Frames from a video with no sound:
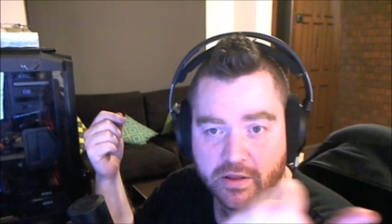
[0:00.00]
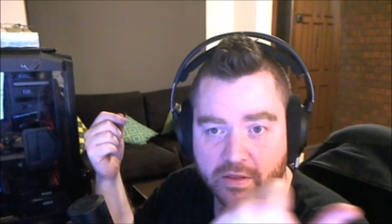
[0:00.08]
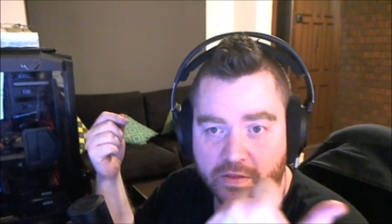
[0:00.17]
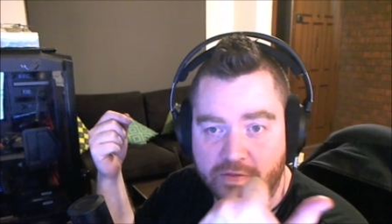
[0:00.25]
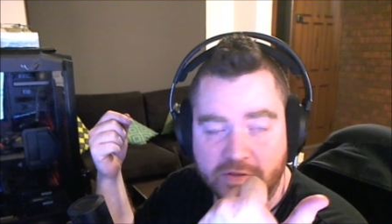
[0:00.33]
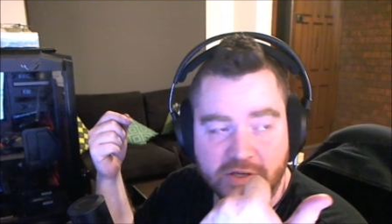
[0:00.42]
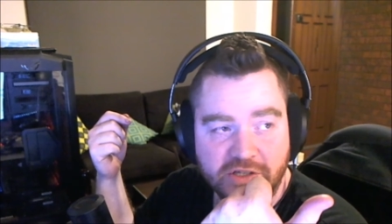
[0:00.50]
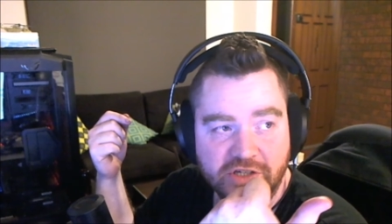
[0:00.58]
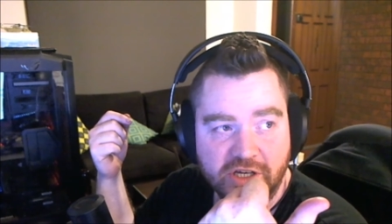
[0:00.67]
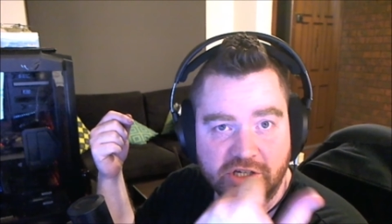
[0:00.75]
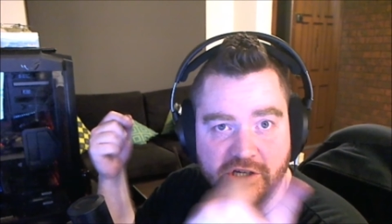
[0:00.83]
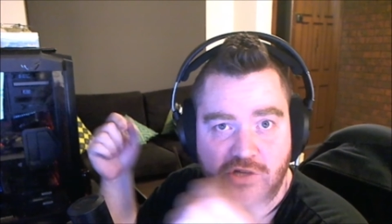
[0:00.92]
than the
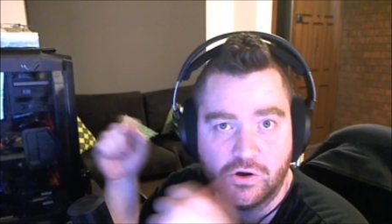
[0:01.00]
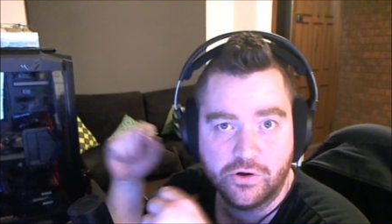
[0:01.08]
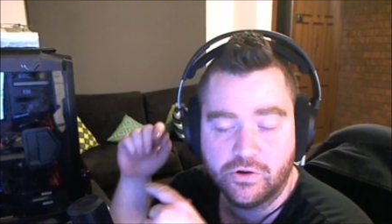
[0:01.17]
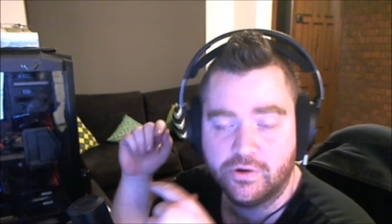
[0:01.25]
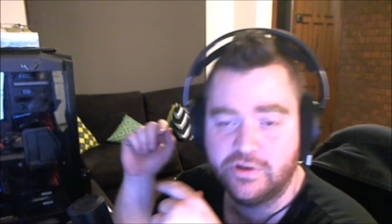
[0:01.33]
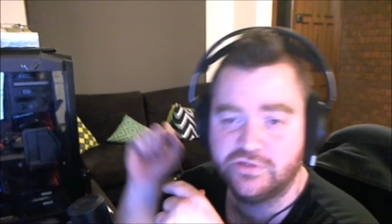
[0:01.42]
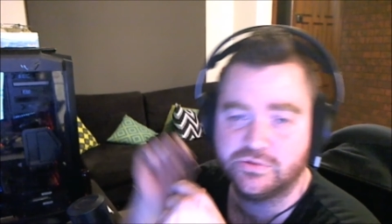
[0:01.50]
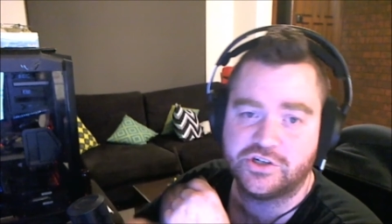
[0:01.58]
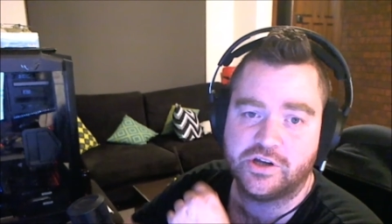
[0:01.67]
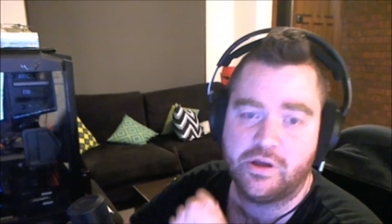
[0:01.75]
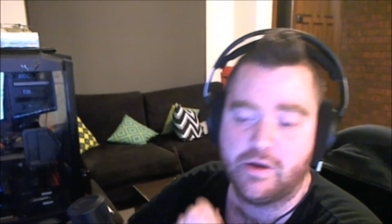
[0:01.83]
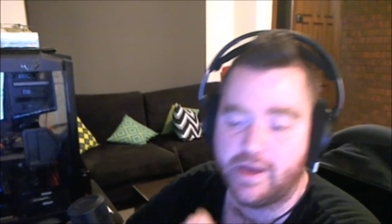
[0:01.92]
DT 990s, which are
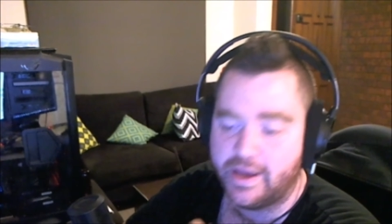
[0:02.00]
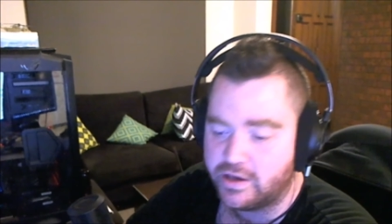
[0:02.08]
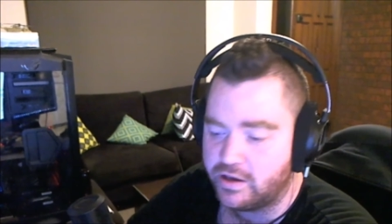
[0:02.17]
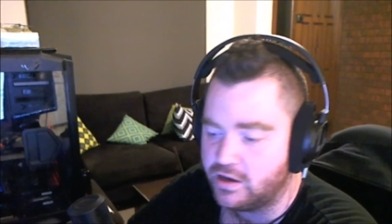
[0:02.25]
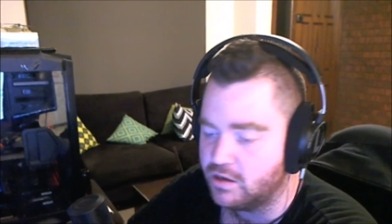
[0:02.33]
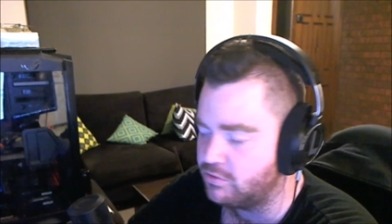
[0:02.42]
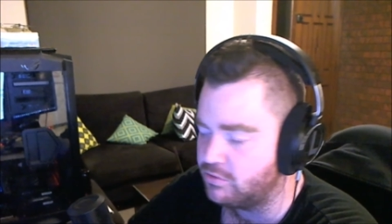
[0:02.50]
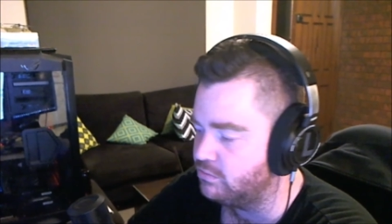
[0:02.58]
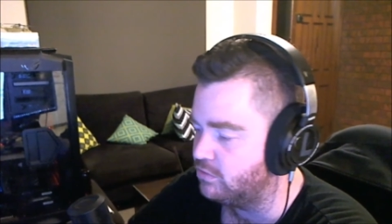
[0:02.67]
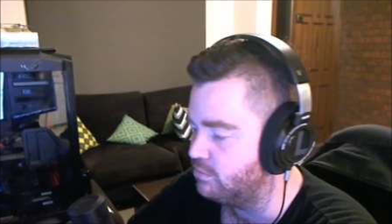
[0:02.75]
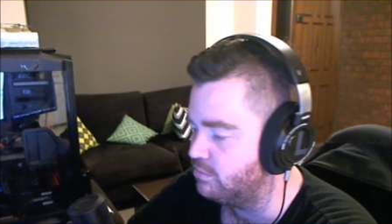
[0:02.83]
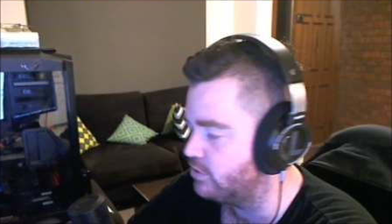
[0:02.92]
now hanging up on
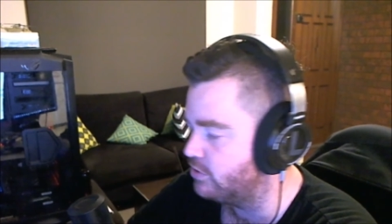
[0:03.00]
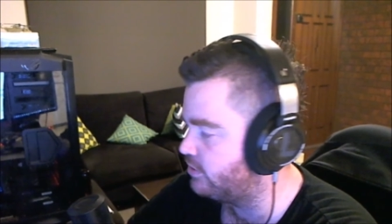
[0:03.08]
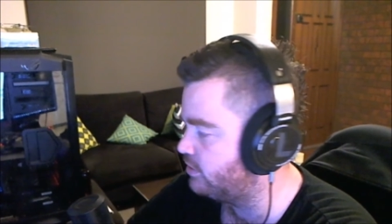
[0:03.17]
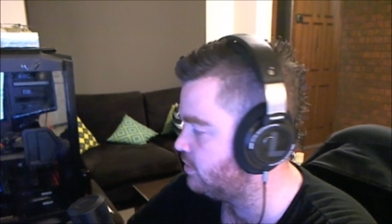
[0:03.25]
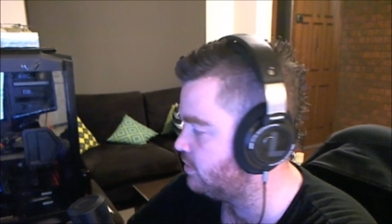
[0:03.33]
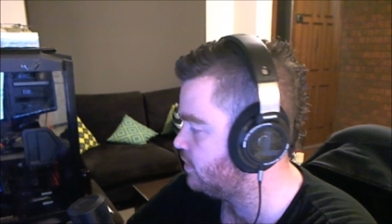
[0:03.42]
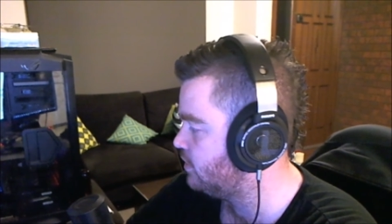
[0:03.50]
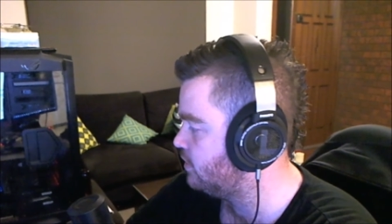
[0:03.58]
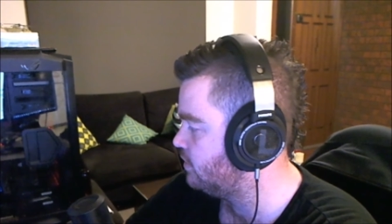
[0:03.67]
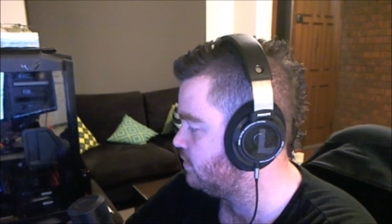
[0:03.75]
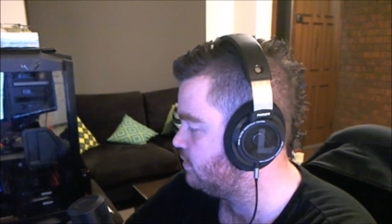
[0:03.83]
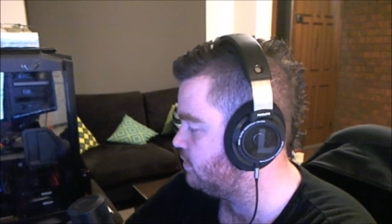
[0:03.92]
my monitor,
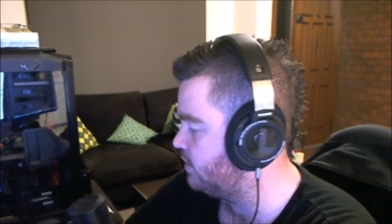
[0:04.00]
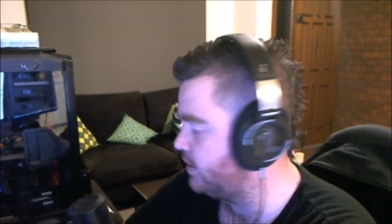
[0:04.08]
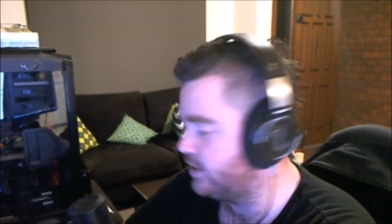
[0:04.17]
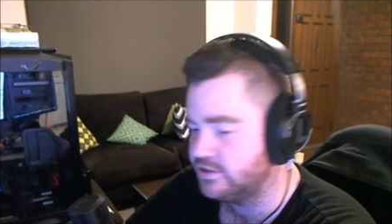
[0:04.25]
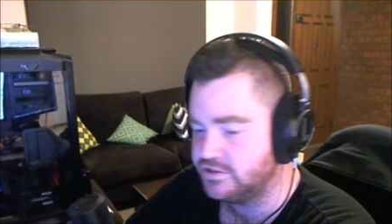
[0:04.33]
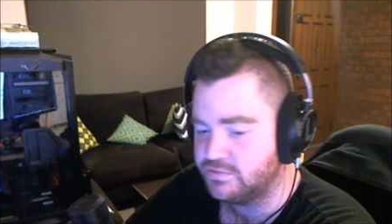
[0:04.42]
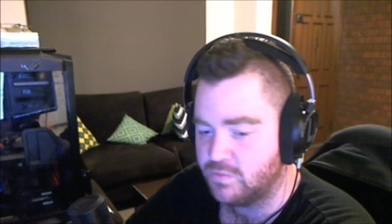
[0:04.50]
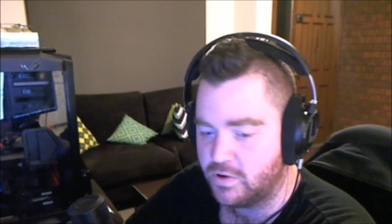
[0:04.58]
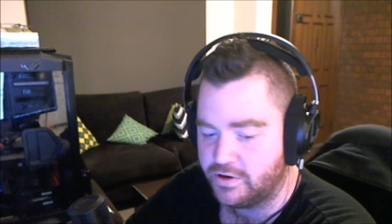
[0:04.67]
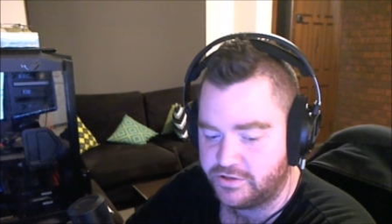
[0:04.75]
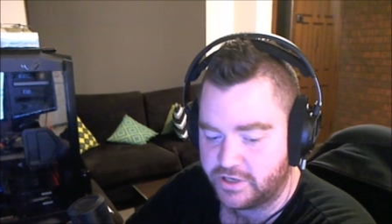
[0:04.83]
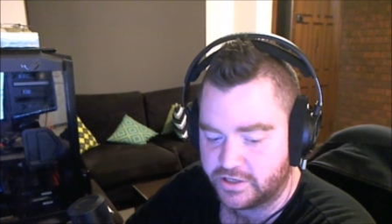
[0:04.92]
as my
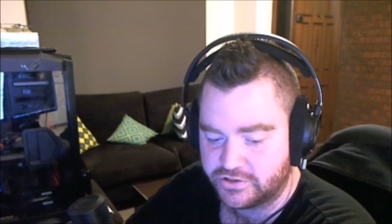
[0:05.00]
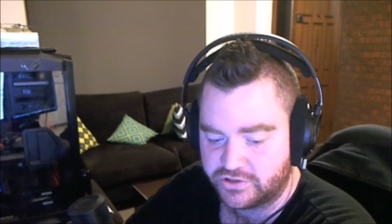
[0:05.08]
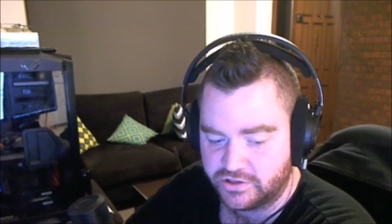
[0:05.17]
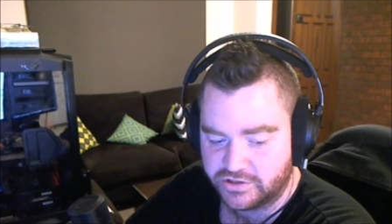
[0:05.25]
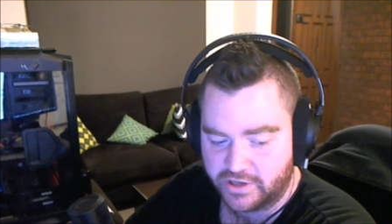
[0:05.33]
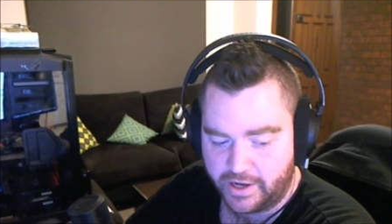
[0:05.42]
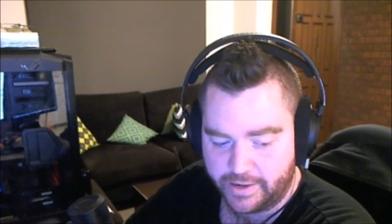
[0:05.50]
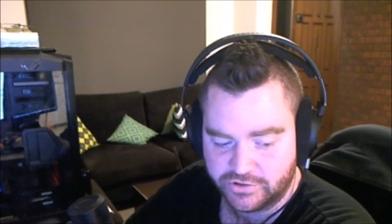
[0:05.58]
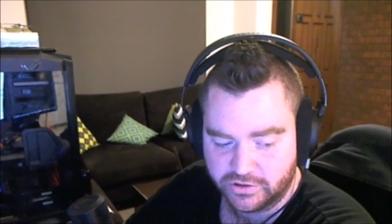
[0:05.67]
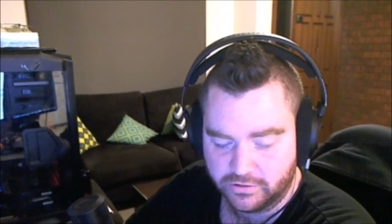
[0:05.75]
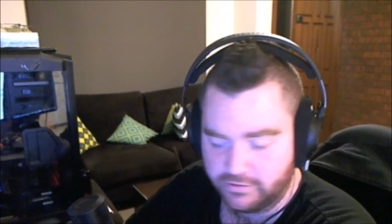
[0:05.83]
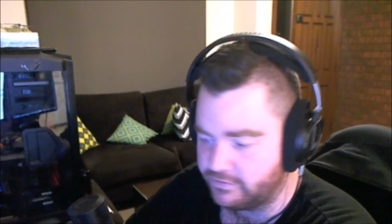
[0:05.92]
desk is an
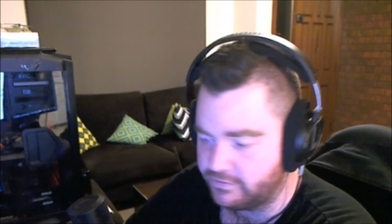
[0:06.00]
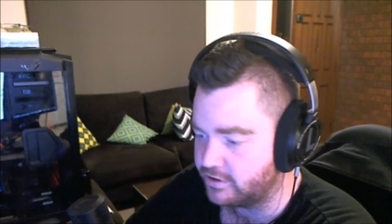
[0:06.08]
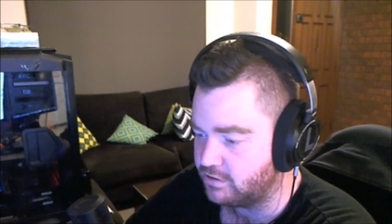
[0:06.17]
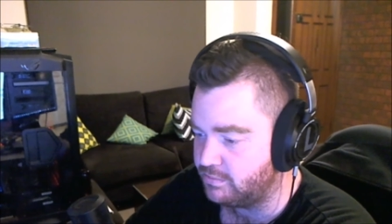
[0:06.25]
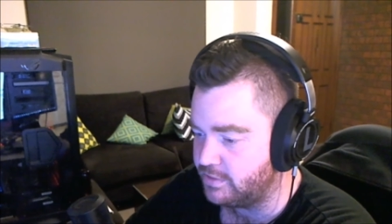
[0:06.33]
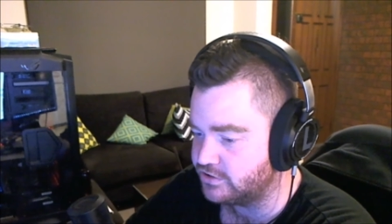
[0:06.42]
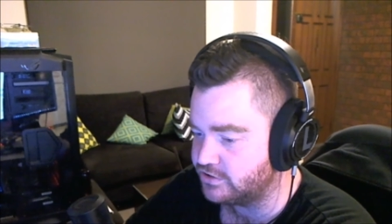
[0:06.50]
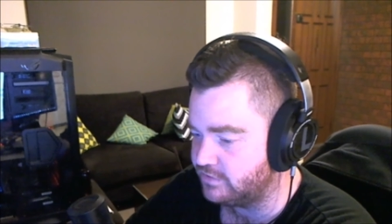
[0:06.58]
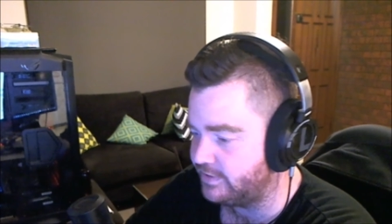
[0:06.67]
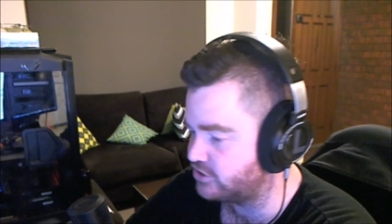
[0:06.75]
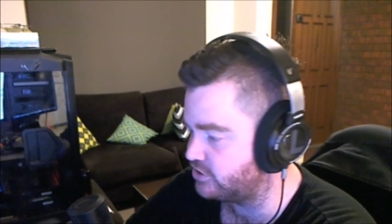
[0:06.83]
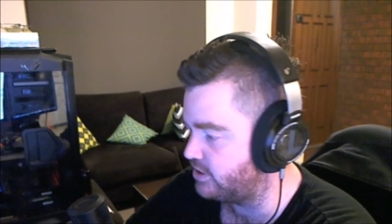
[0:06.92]
absolute fucking mess. I'm
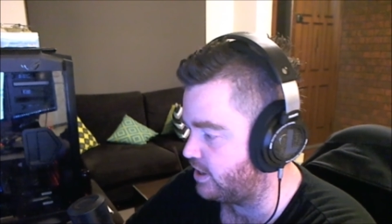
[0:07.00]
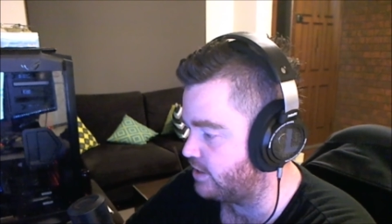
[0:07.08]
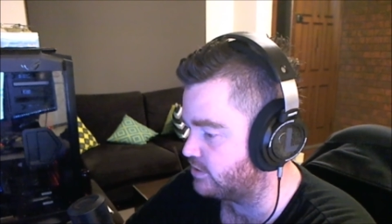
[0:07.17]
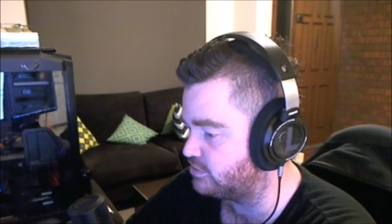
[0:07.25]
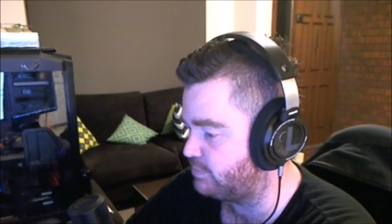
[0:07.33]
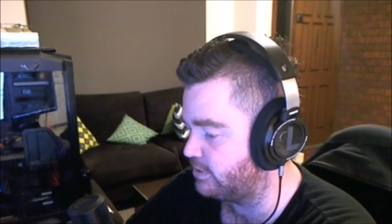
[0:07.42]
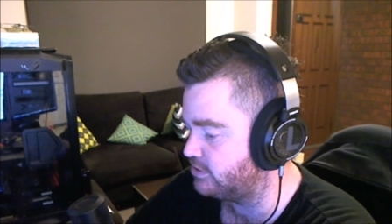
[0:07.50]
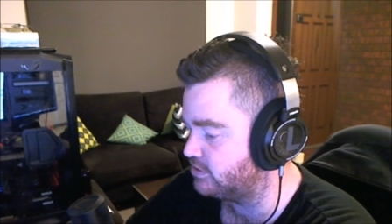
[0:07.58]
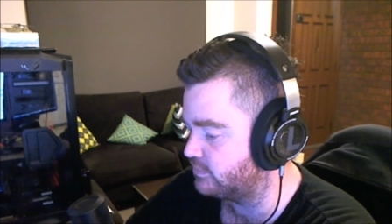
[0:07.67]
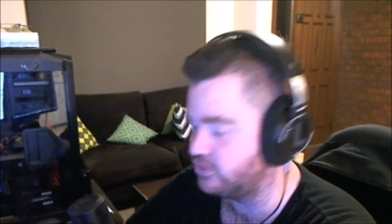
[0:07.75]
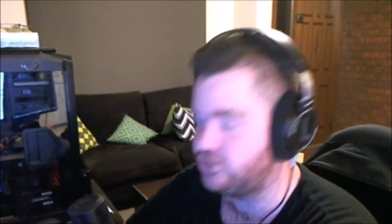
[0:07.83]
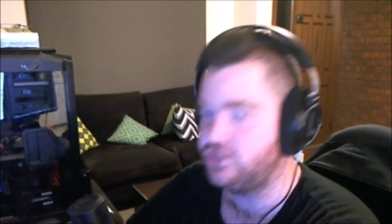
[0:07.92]
actually out of space, I've
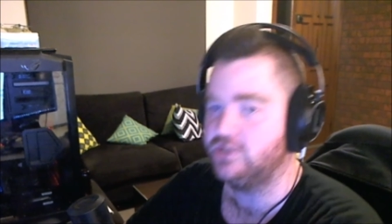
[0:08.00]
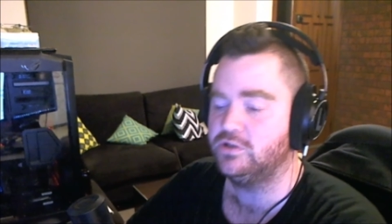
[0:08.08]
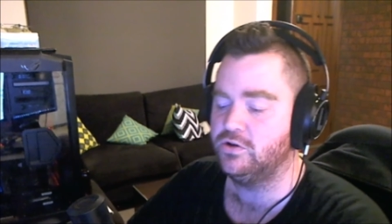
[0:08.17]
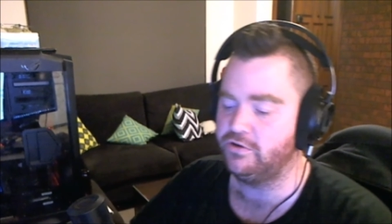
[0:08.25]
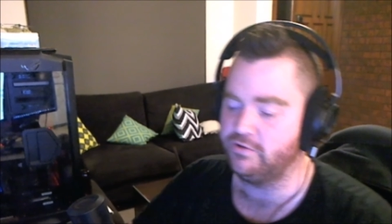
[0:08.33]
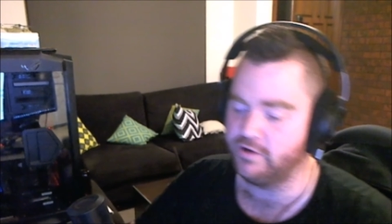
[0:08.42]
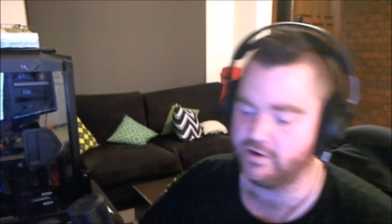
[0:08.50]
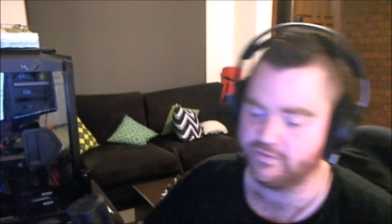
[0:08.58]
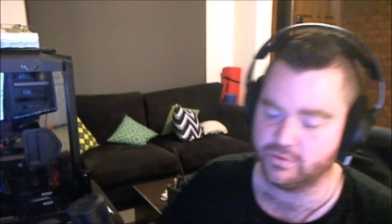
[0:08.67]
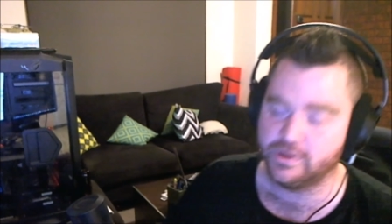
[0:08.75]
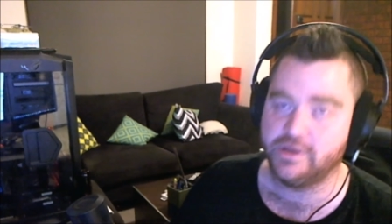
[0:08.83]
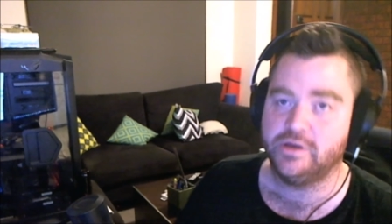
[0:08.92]
got shit lying around
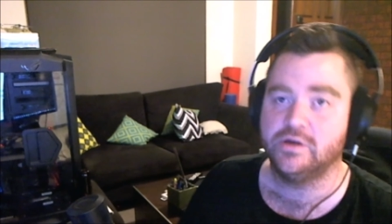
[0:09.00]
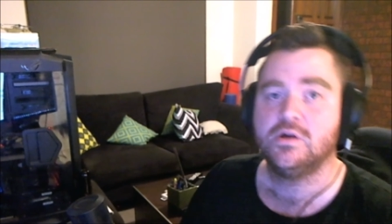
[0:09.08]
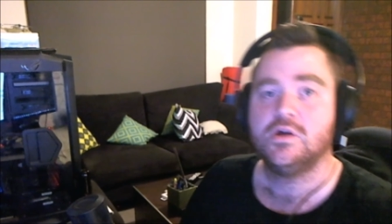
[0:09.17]
everywhere here.